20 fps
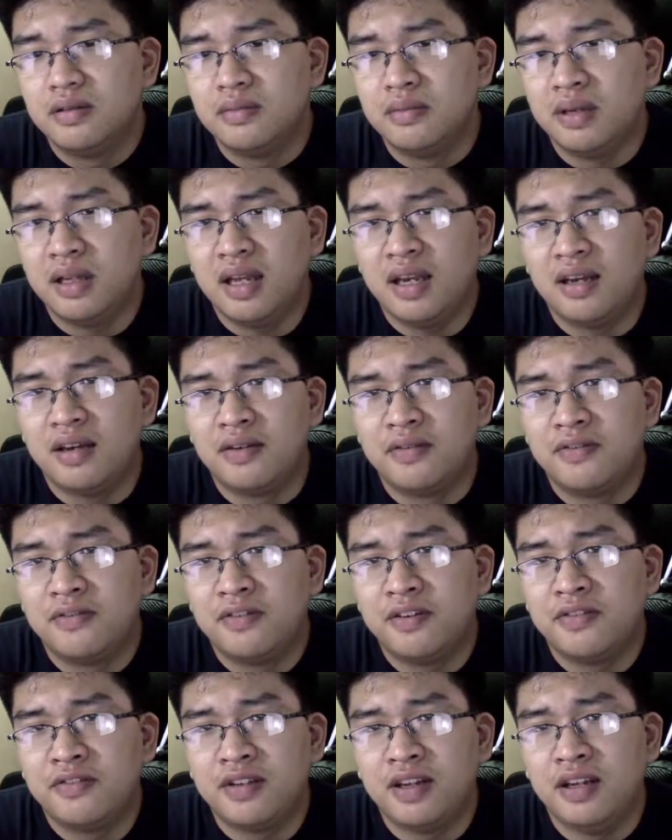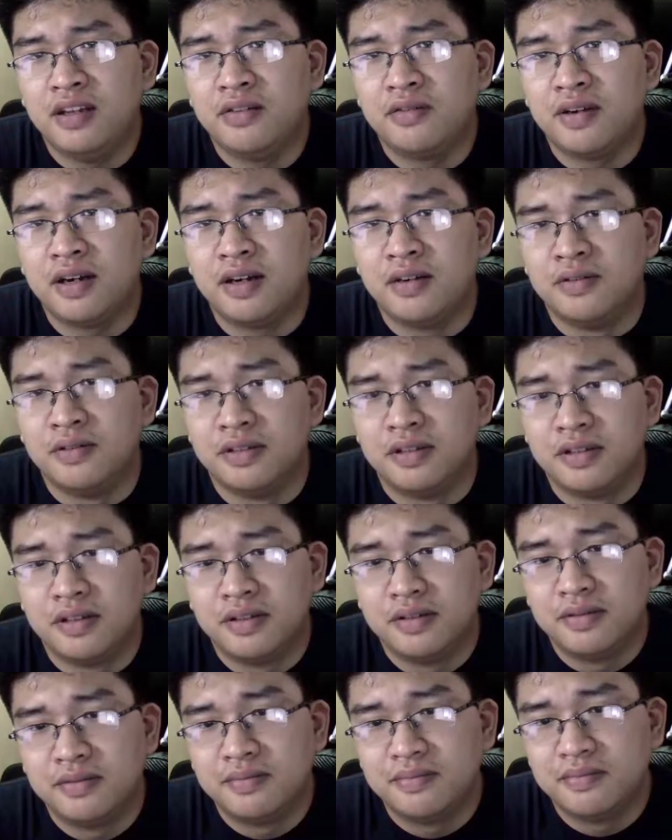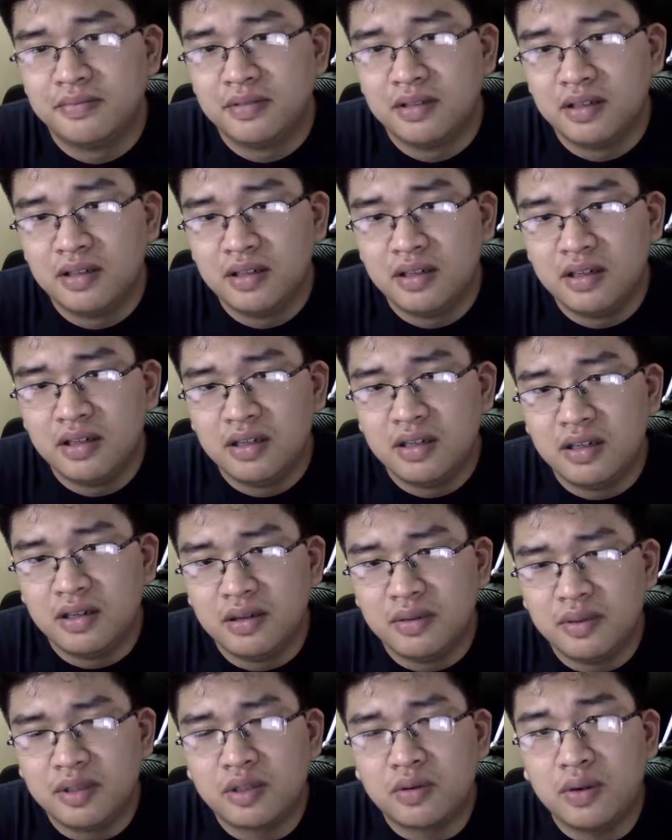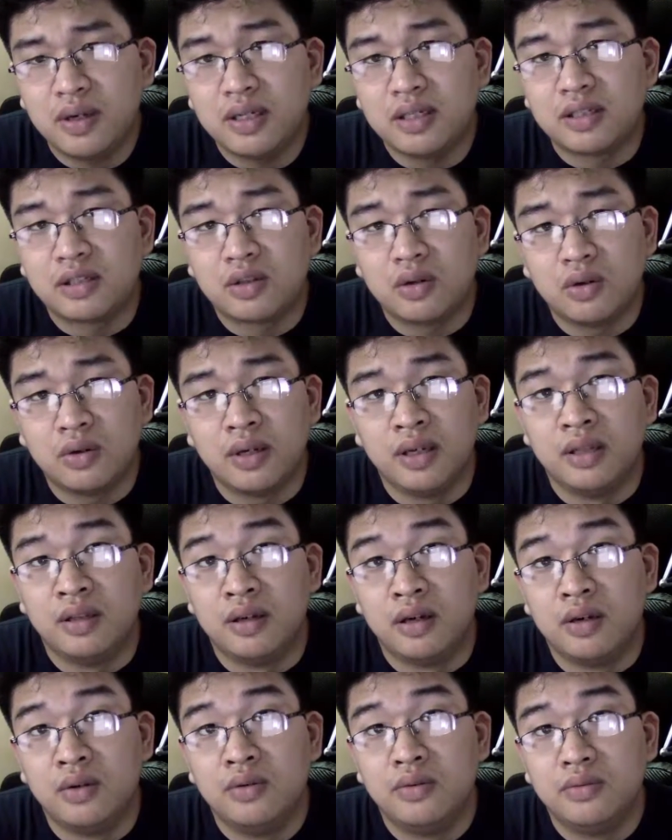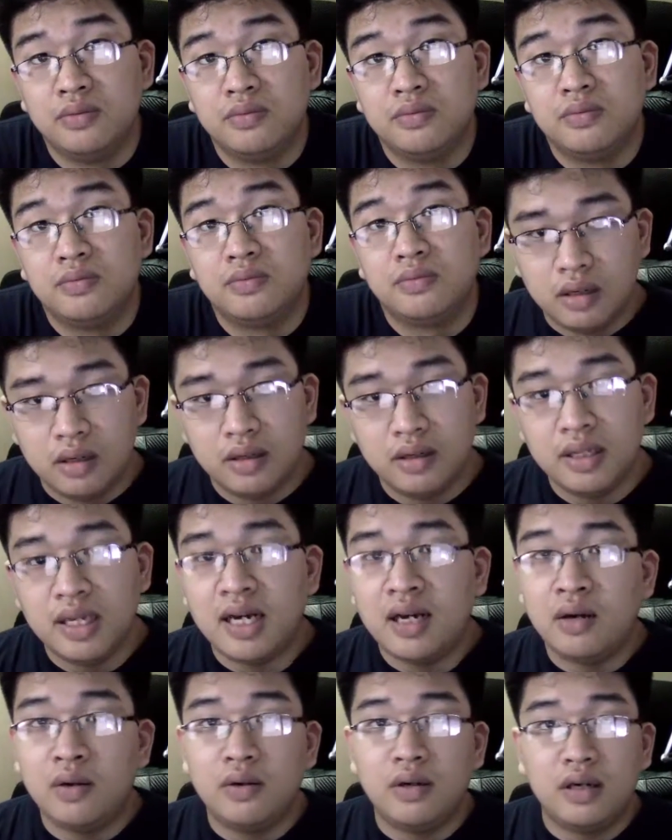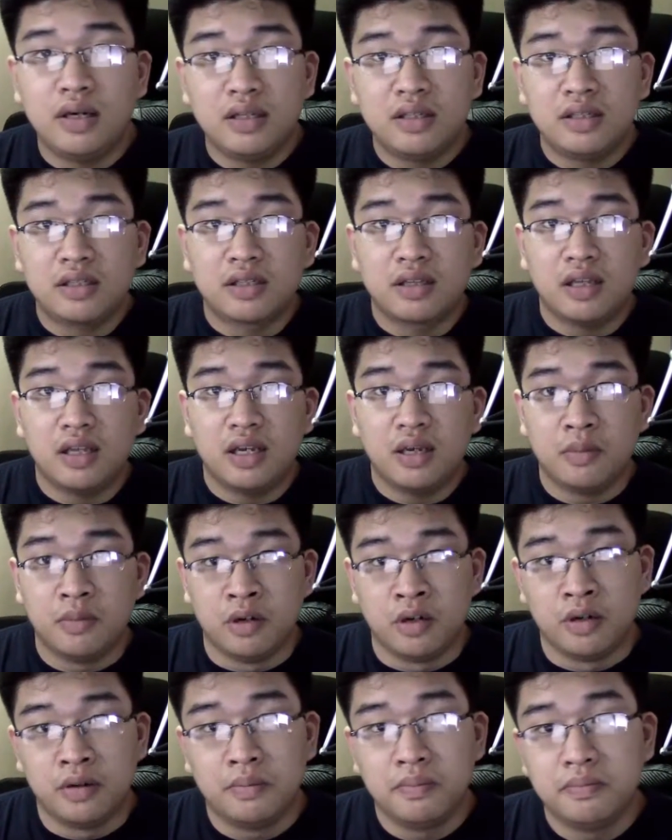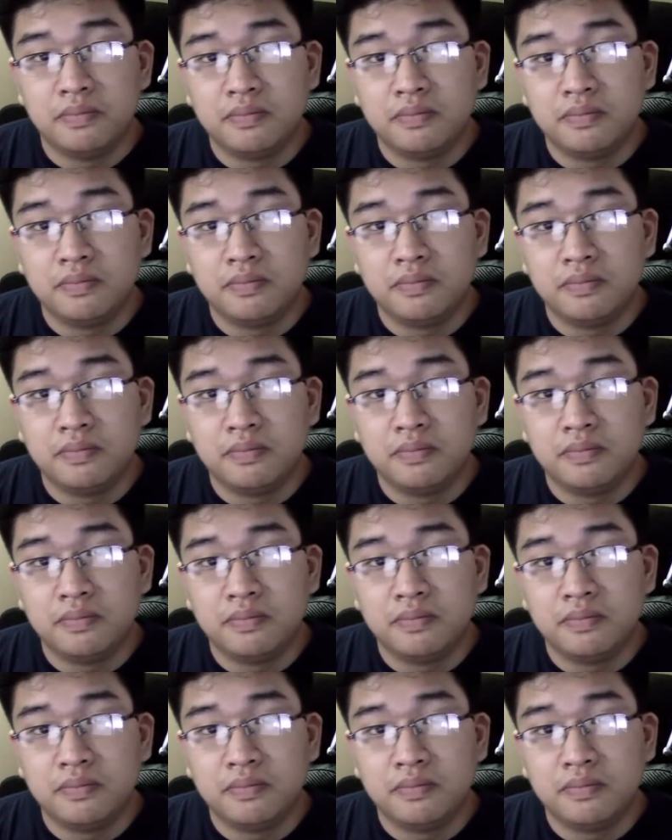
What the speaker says: But hey, 15 rounds. It was quite a story, though. Now, a disclaimer.